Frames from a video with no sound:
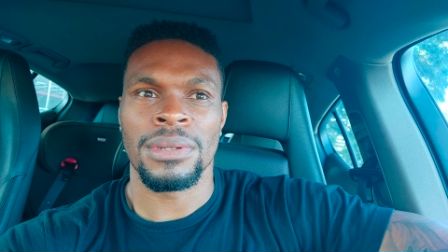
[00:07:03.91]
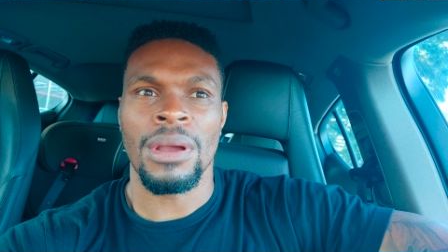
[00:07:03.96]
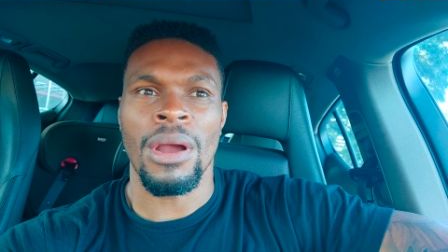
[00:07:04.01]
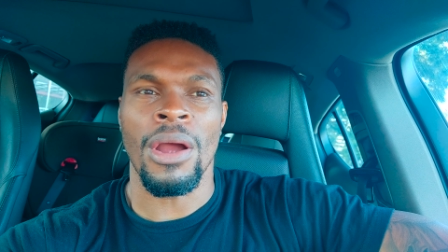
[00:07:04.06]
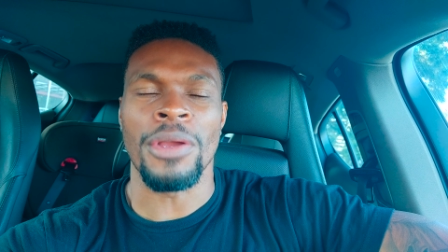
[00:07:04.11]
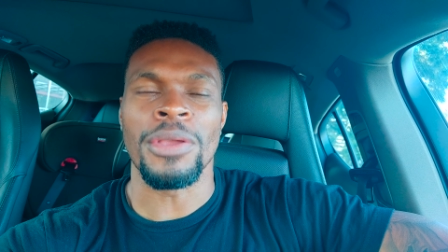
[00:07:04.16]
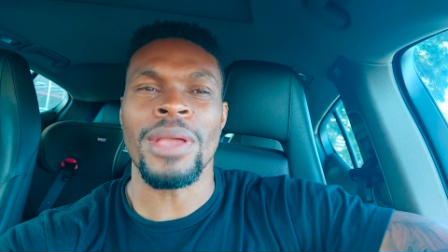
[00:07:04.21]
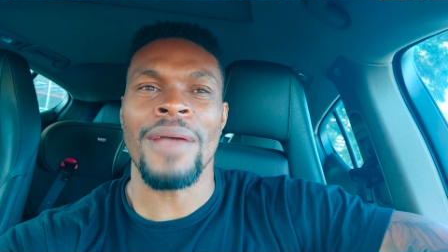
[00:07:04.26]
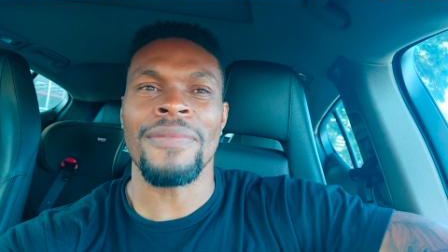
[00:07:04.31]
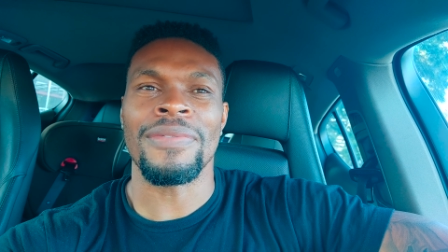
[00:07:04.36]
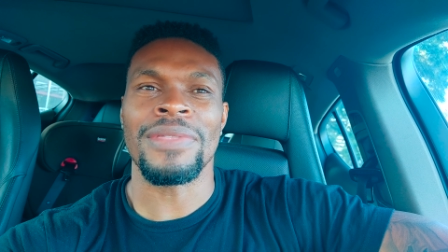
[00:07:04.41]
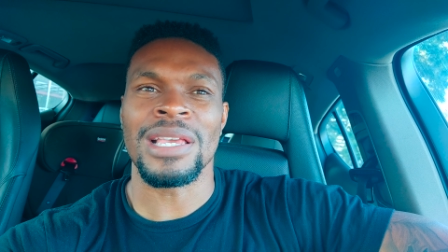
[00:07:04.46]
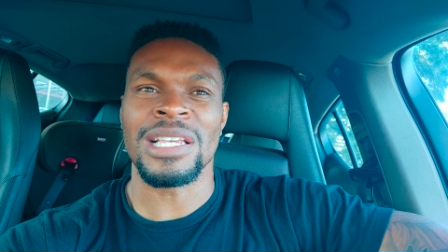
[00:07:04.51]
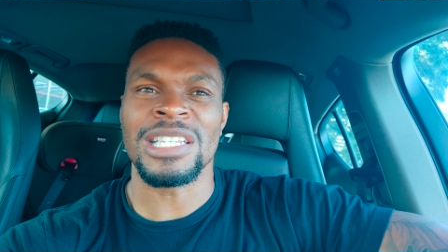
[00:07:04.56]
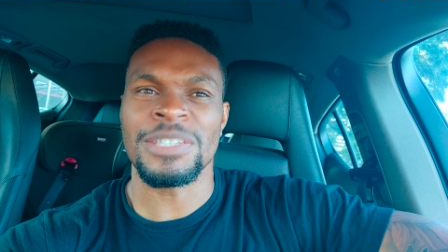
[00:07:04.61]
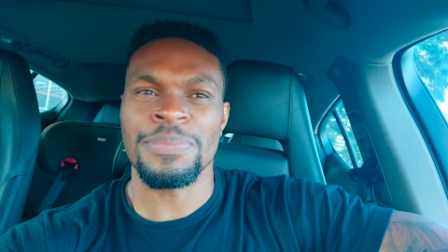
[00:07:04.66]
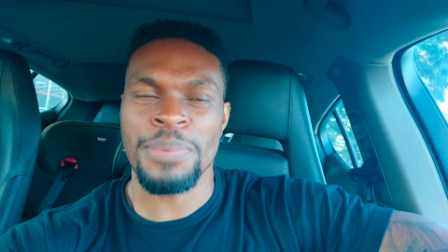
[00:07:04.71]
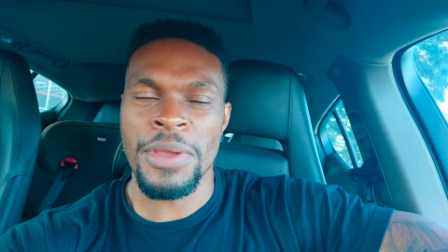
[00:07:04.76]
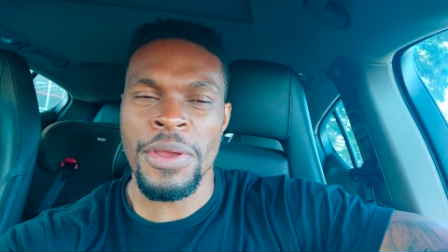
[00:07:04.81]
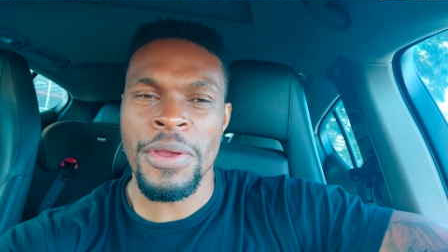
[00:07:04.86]
or you have to
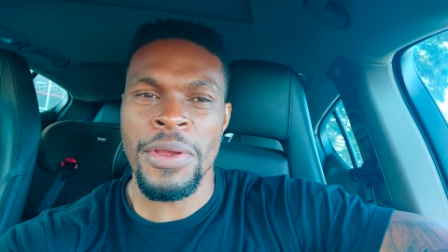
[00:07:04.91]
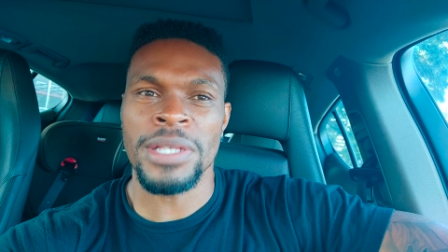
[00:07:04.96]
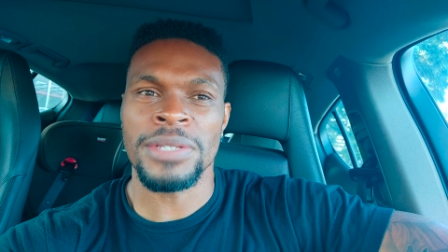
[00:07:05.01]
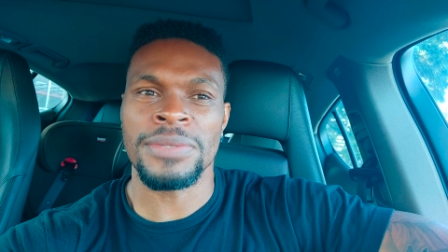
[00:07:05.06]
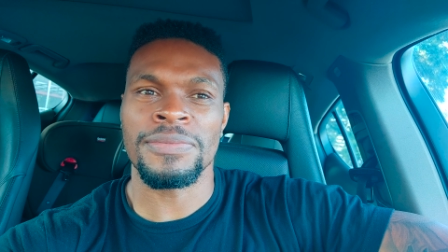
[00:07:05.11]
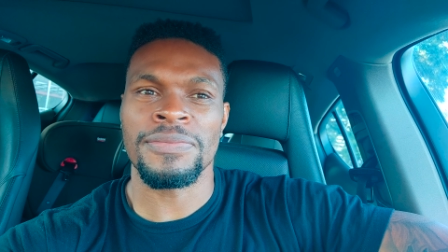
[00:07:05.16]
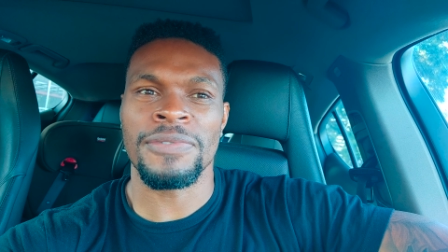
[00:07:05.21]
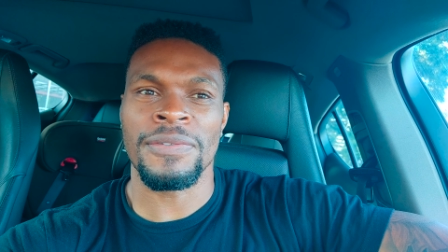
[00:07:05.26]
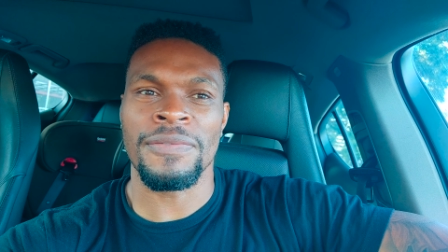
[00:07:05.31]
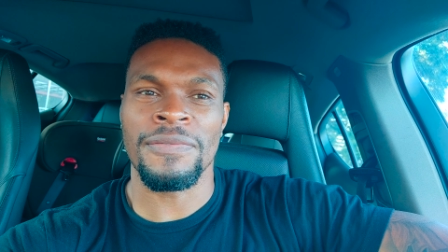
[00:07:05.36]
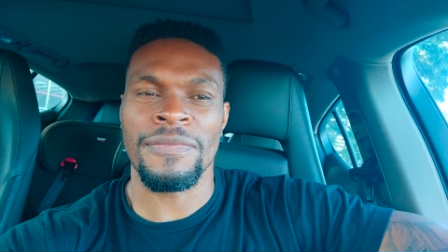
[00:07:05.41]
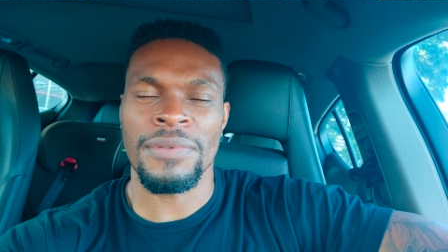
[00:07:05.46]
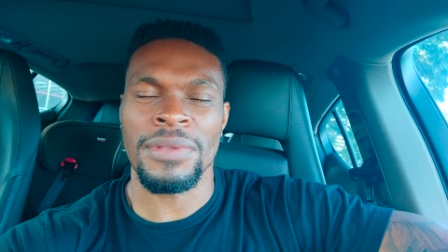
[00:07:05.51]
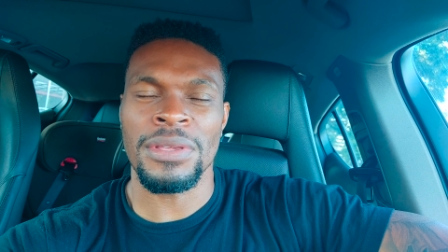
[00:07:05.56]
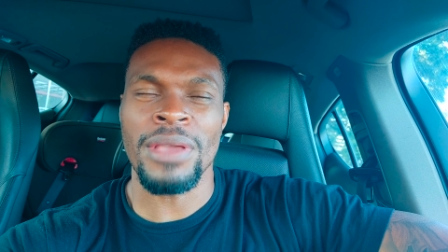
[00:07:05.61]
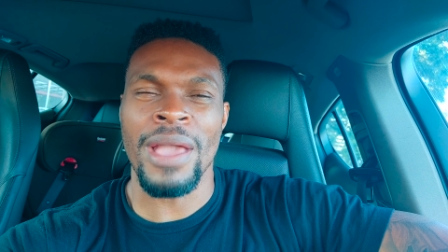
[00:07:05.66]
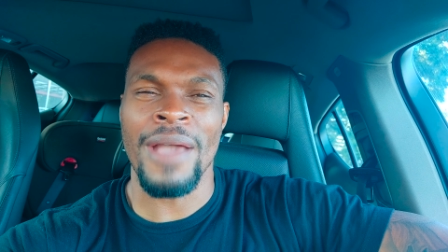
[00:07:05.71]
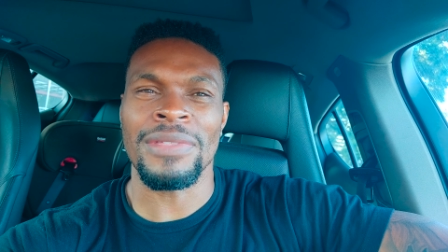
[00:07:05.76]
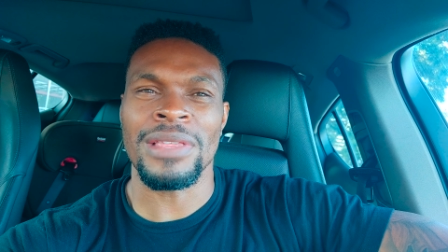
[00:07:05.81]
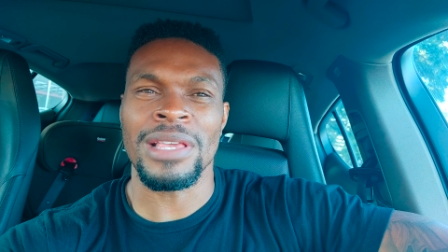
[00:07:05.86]
experience
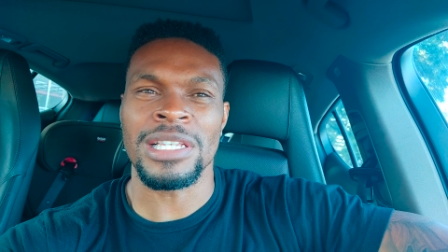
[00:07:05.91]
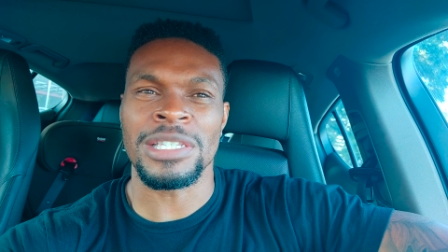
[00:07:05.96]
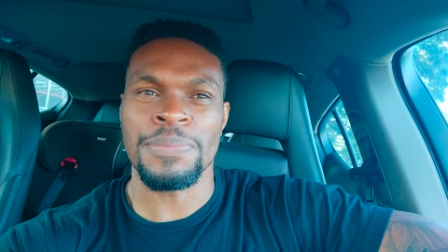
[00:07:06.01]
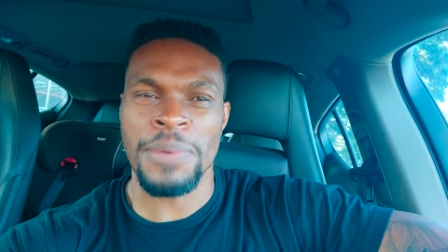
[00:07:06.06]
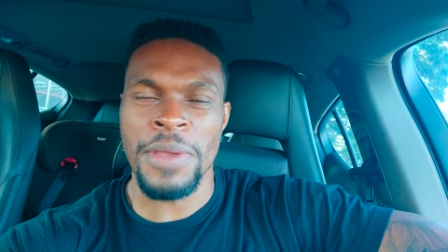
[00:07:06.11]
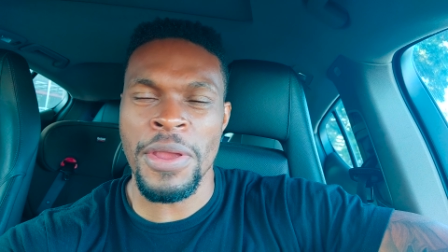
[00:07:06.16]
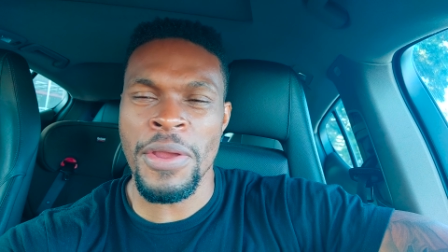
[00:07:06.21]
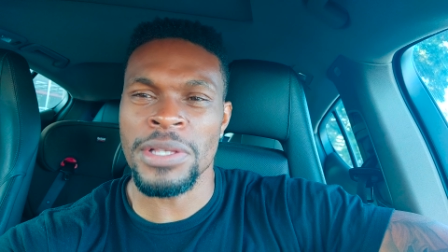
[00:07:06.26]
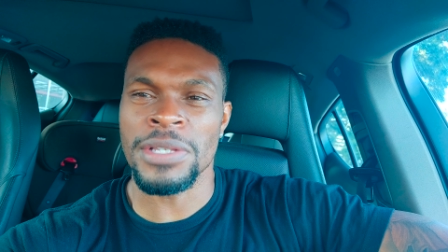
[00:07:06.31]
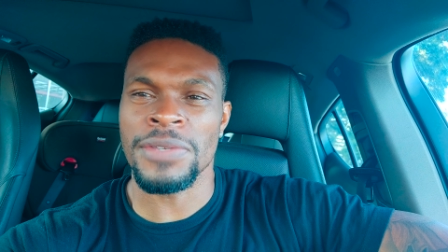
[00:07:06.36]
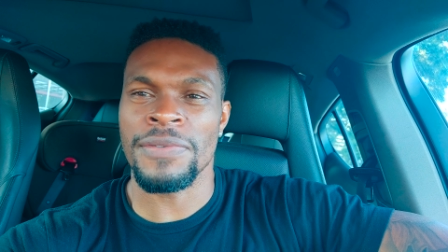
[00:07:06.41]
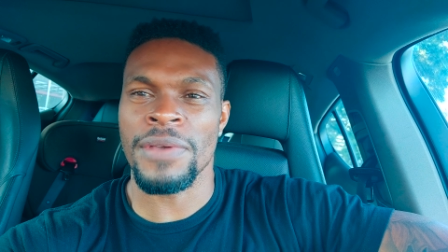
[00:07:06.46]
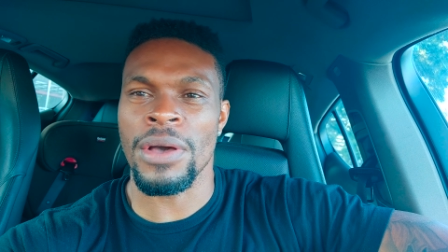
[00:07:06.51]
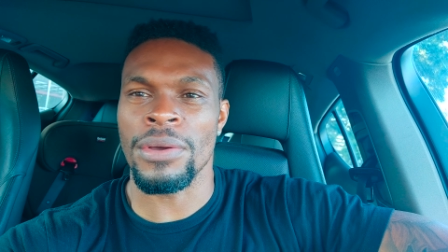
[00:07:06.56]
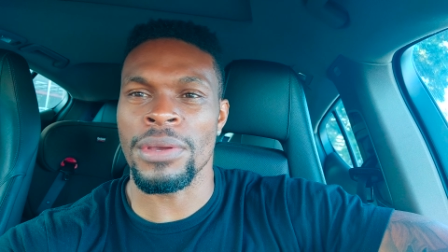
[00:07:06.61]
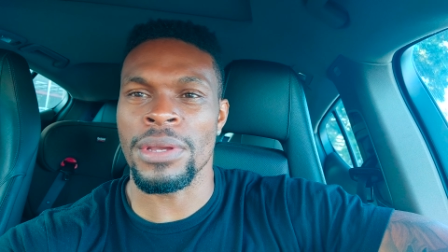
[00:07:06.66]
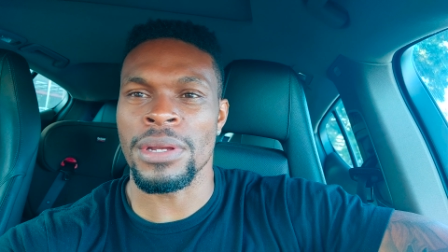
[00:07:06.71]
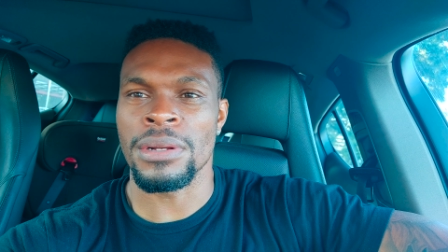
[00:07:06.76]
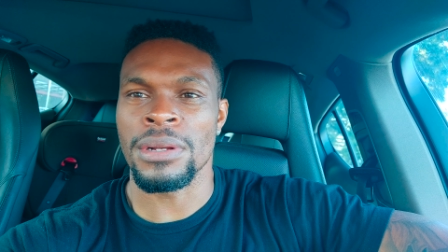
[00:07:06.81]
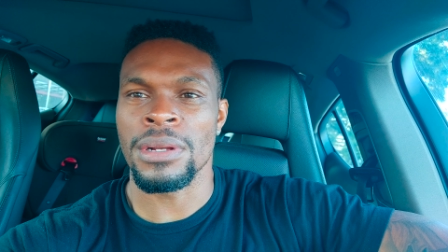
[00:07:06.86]
you have to experience
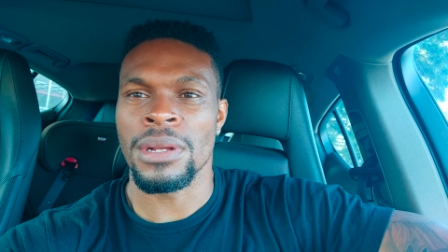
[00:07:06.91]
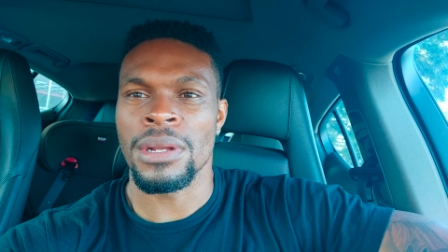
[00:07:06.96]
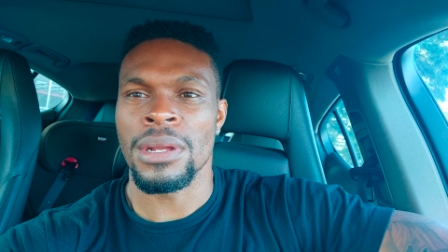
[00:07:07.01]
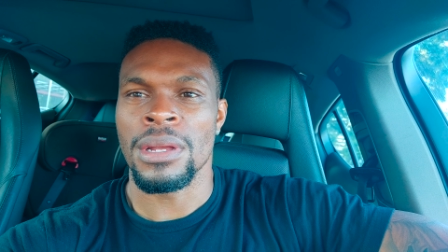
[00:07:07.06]
failure